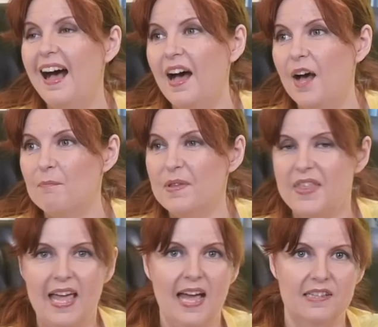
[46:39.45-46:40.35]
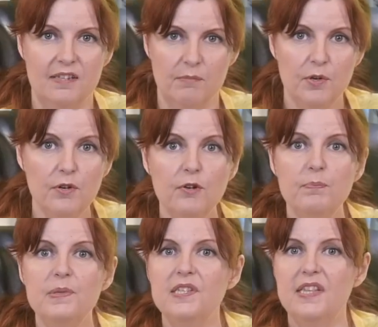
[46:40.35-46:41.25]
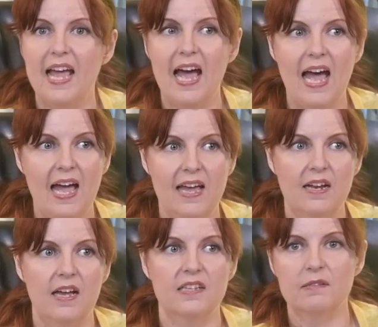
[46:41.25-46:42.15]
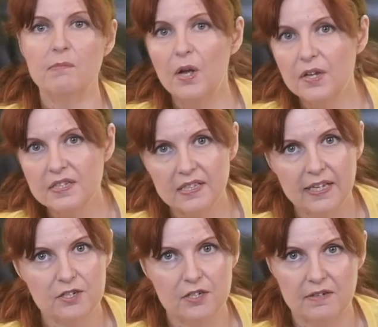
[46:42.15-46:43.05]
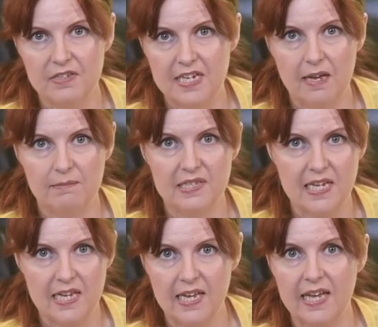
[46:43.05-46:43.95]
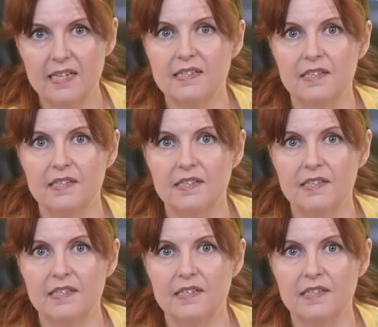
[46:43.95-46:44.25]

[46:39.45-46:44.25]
But they had some hoops. They had a small selection of DMC kits.